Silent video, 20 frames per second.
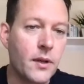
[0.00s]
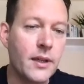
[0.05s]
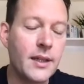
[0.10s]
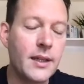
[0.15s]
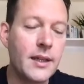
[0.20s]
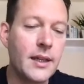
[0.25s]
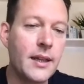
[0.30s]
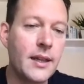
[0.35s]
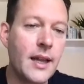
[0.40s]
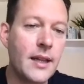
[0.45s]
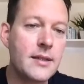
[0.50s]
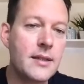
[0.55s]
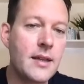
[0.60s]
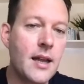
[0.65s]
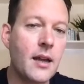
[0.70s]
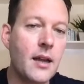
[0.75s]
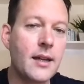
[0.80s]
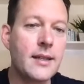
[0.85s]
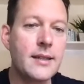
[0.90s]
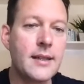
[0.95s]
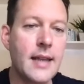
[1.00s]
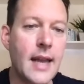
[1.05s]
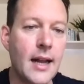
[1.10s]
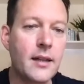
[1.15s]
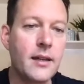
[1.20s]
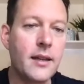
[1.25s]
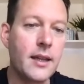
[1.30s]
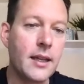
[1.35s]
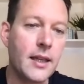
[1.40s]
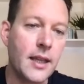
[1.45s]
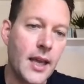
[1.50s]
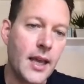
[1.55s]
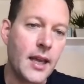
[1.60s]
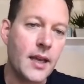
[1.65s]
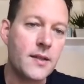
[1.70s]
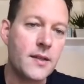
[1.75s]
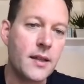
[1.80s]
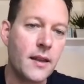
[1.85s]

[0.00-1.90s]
And that's not exactly the case.